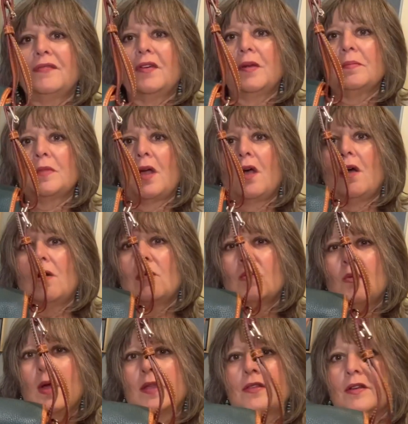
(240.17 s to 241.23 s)
from the All
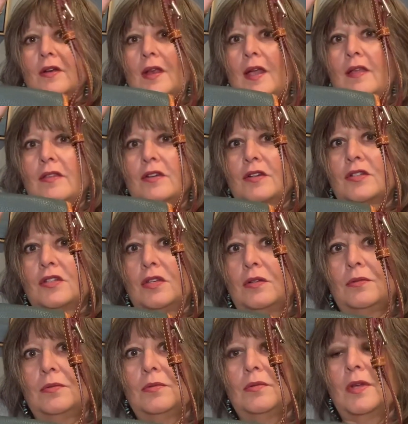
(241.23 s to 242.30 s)
Weather Leather
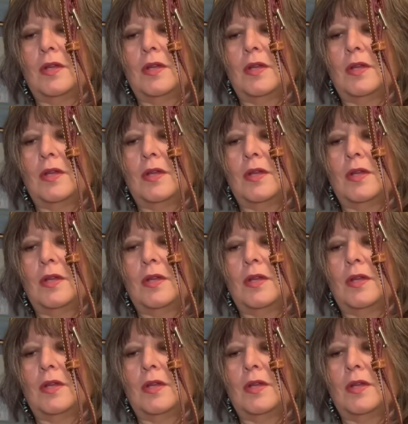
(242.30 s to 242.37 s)
2